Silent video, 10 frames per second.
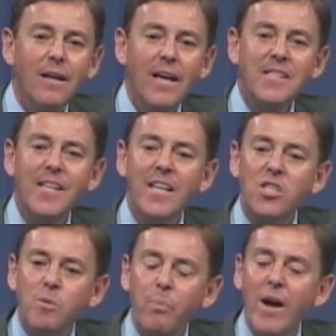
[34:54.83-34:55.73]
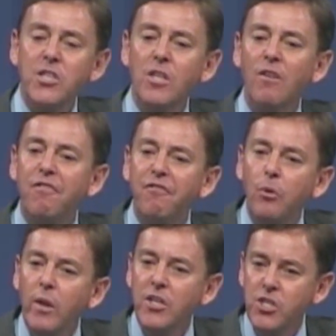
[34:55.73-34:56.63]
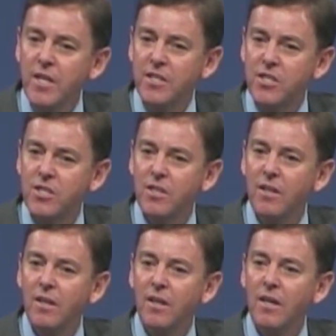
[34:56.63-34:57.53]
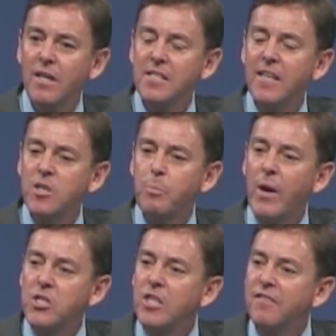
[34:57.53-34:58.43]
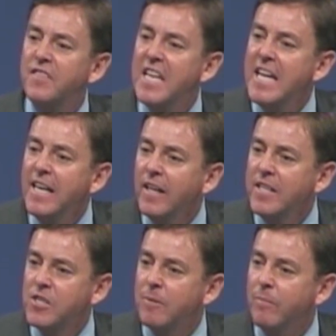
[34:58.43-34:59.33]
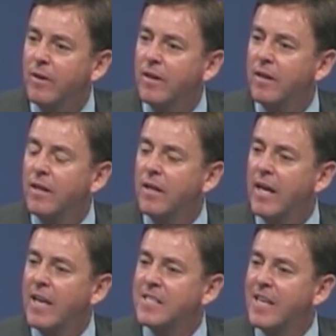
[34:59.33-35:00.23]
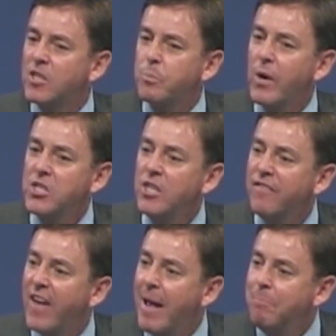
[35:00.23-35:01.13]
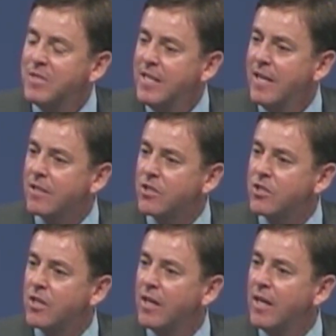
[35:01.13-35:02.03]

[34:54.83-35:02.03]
It's an expression of foolishness. It's an expression of nihilism. It is an expression of emptiness.